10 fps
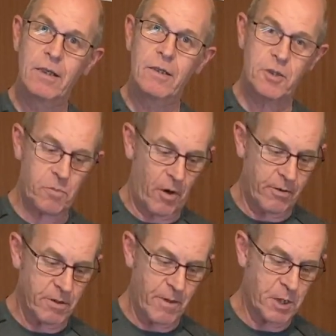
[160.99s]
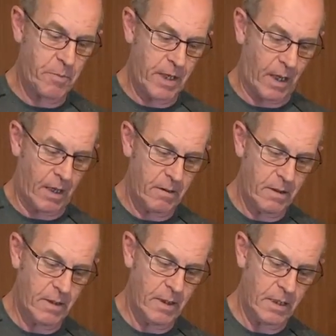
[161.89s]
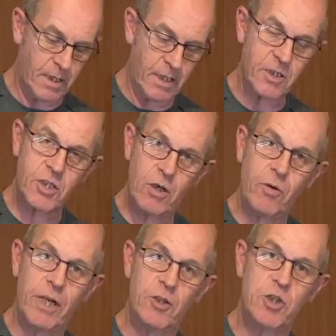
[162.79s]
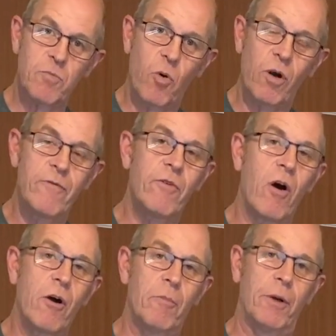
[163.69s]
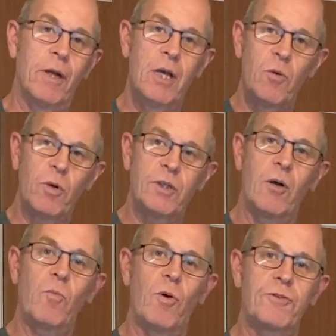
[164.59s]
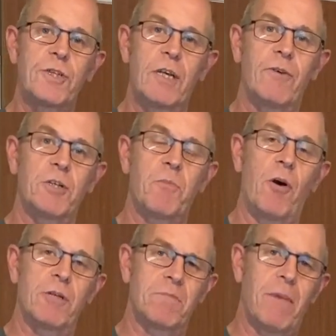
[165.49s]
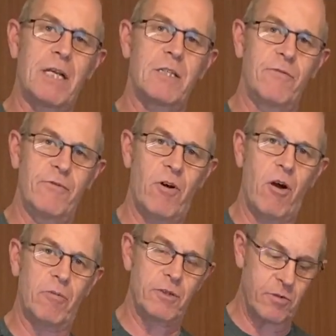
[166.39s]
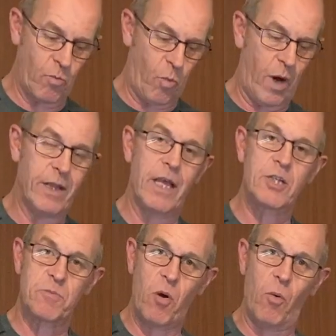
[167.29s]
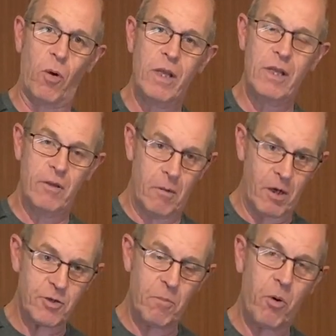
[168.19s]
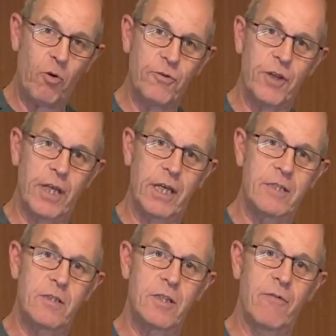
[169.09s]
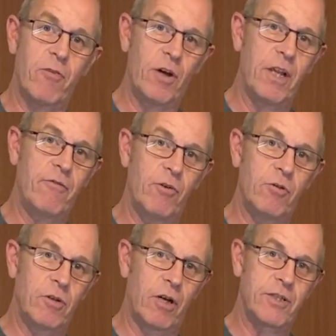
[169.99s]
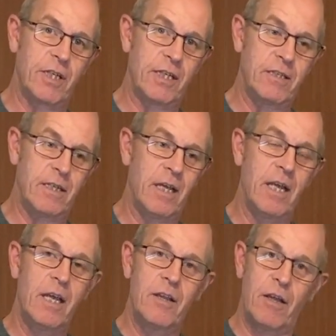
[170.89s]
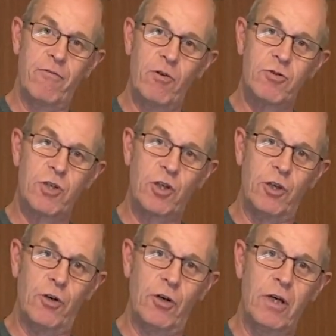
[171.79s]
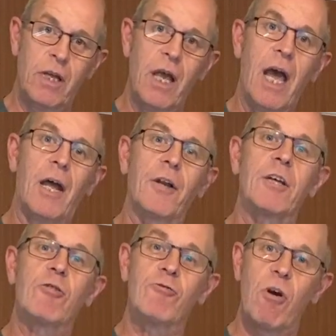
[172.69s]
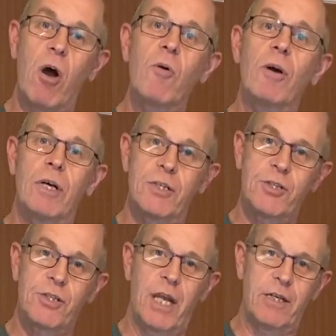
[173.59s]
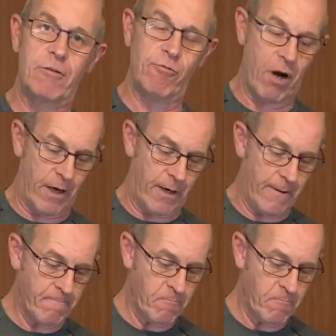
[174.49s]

Spider is much bigger. It's still in a small environment. We don't want to give our spiders massive environments when they're small. The most important thing is they find their food nice and easy, they feel secure, and they grow at a steady rate.